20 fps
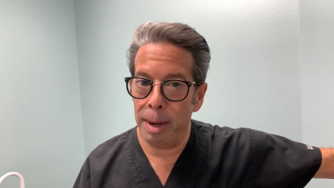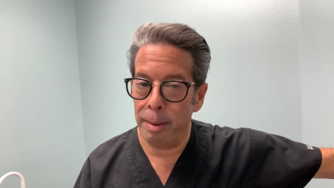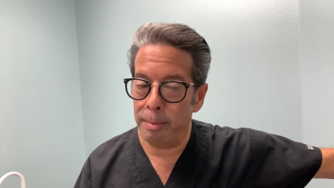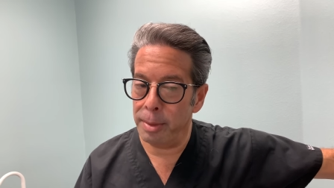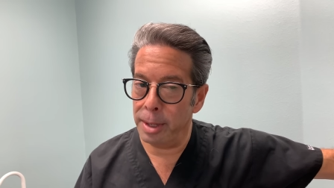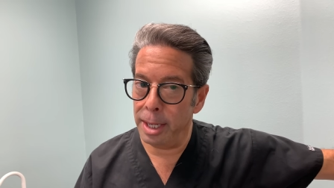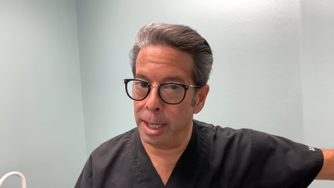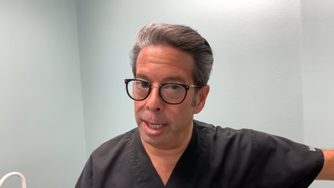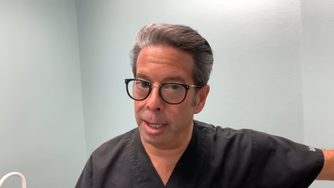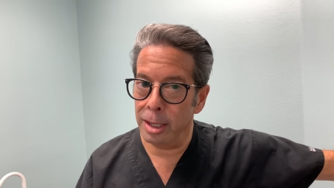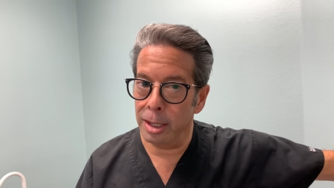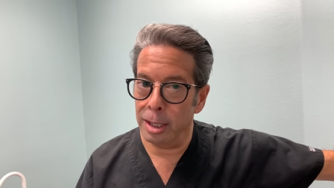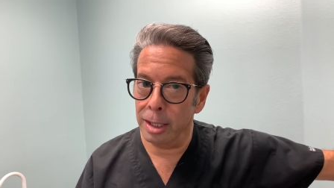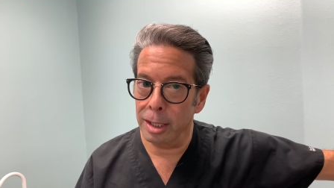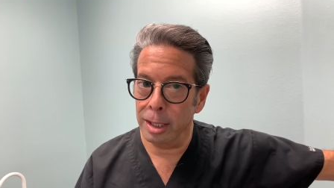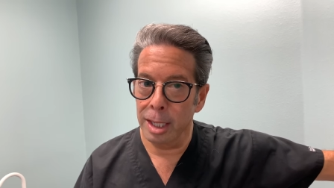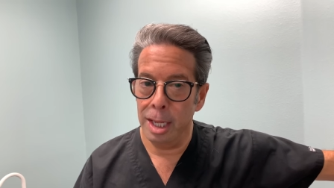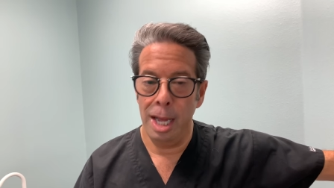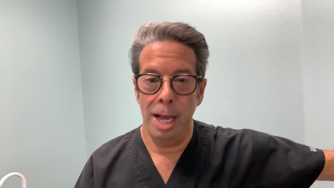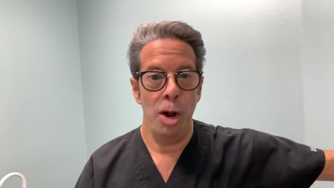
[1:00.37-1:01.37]
I'm the
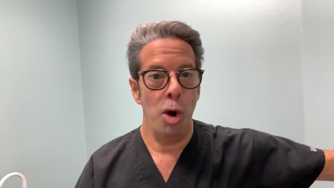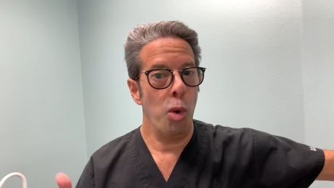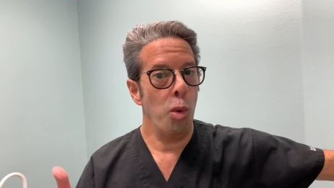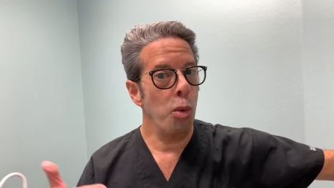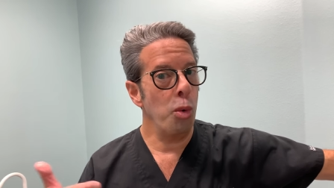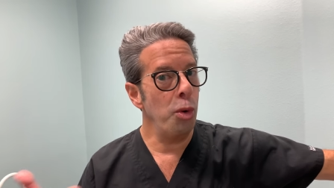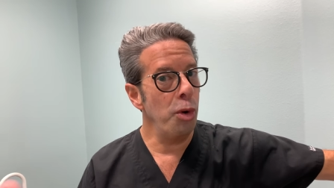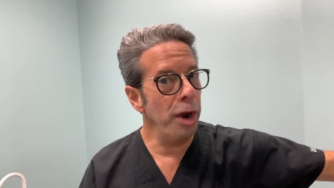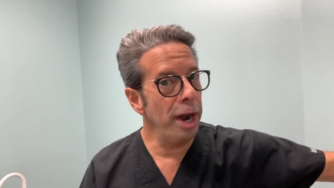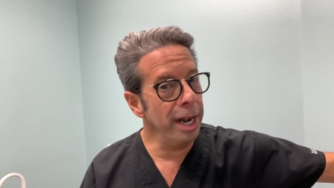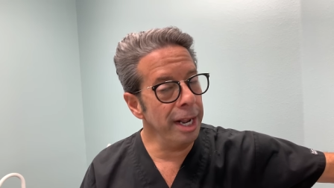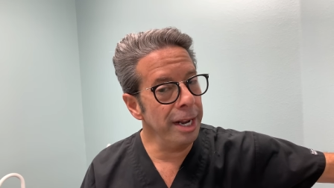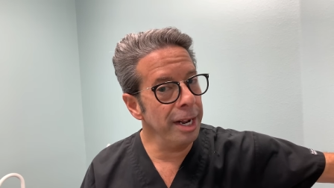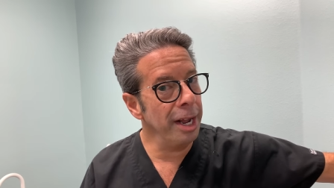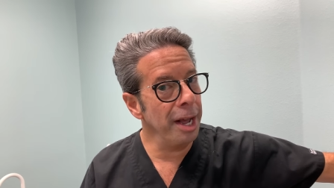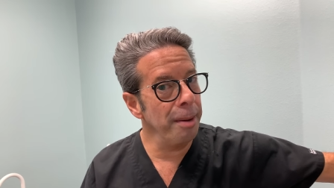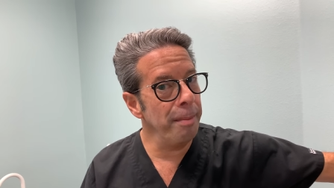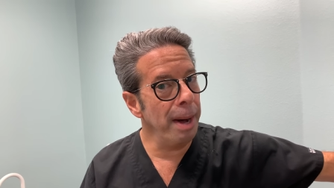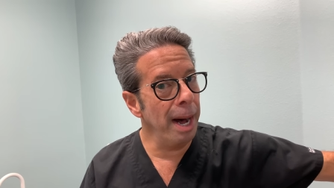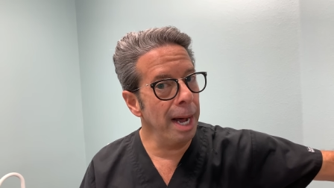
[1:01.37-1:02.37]
needle, ready to
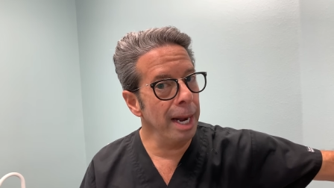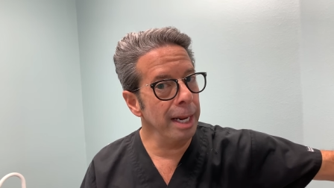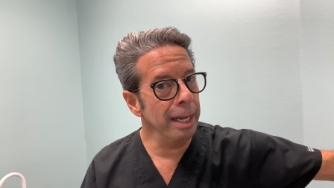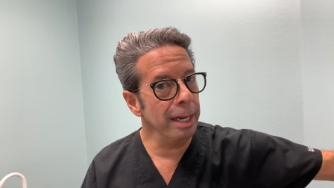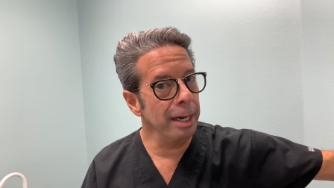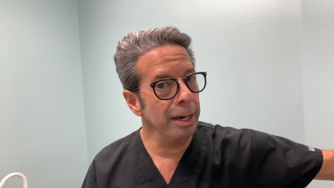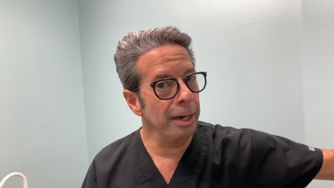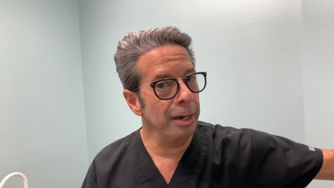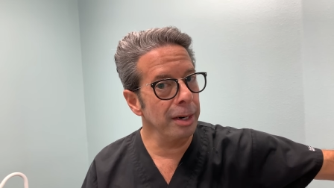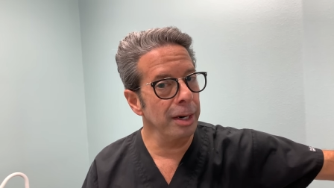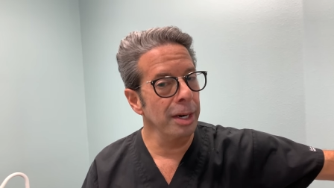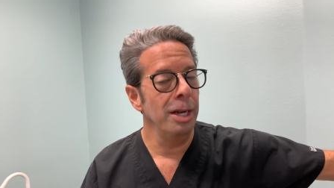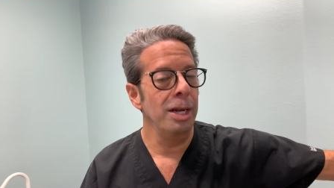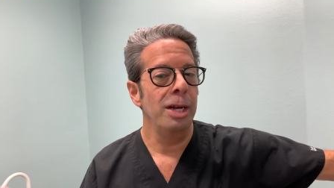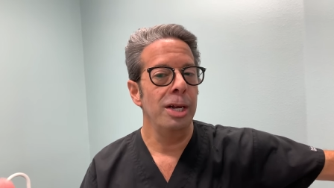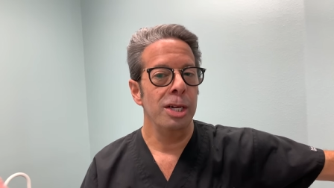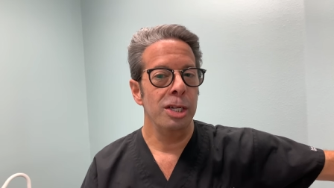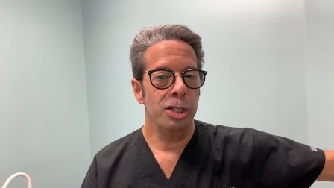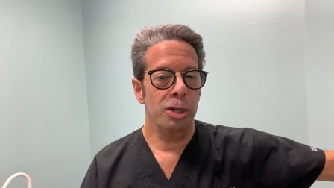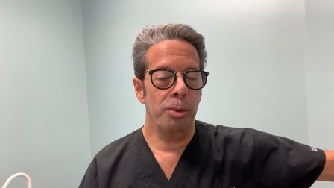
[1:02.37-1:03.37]
come out of here.
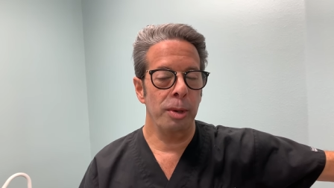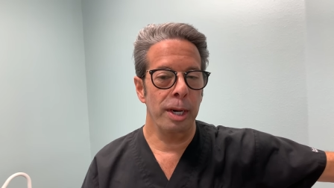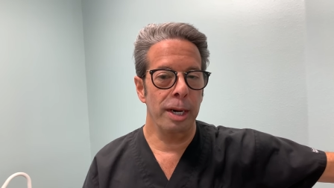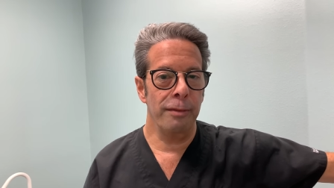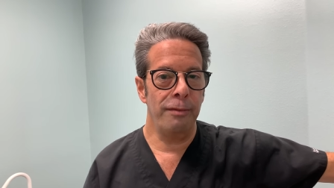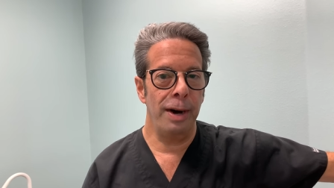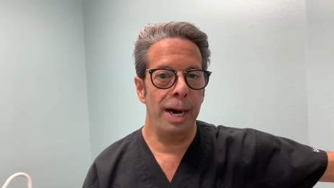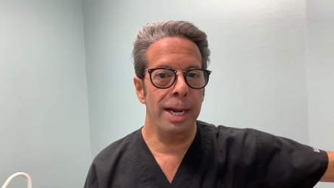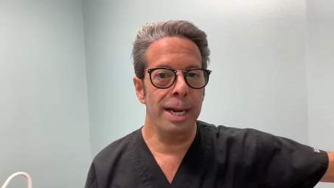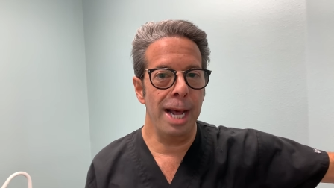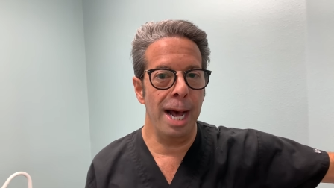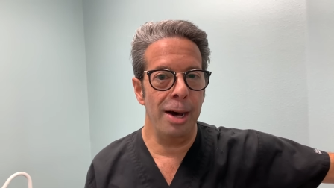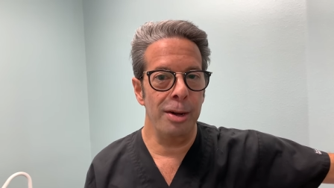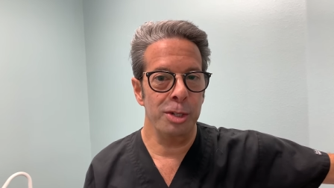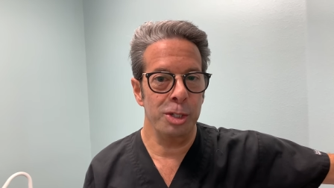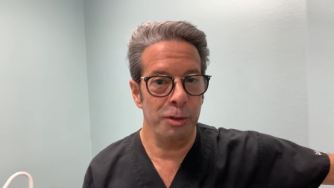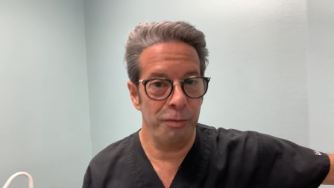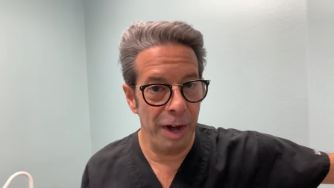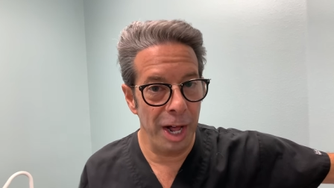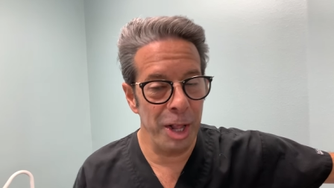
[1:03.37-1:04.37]
So we're gonna find
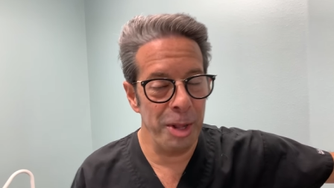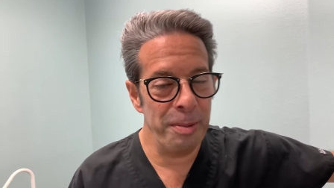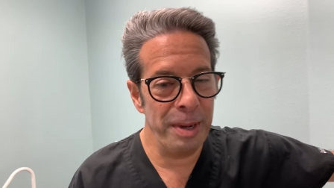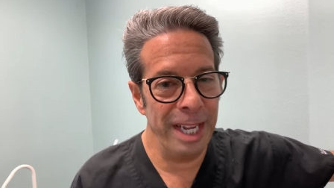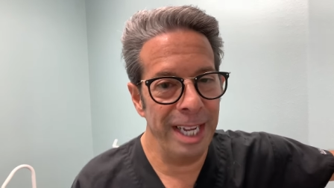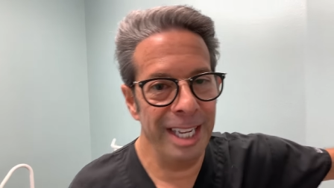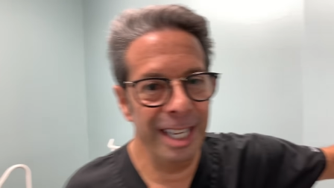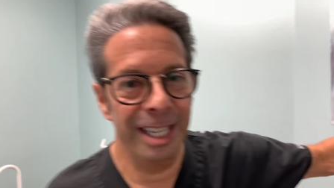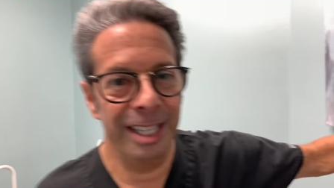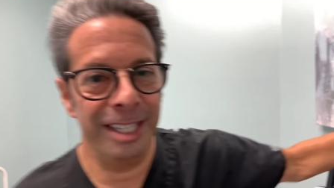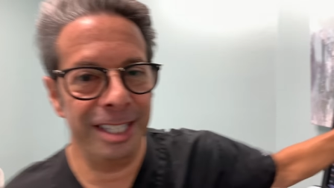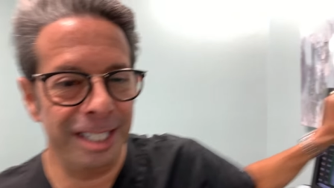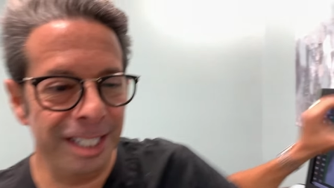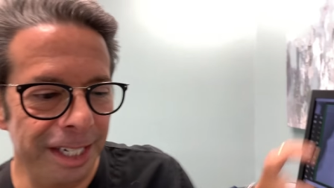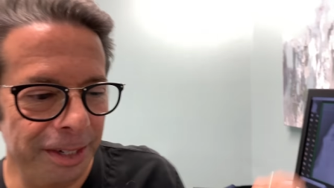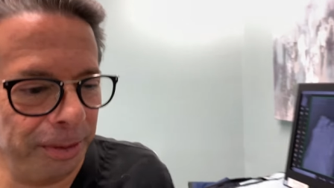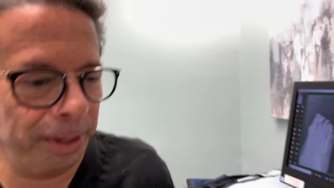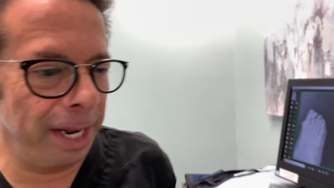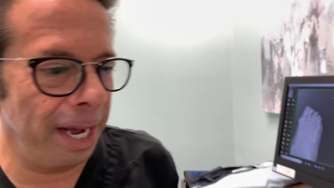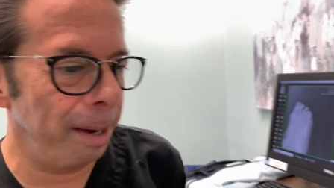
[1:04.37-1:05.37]
out, so follow me. Let's see what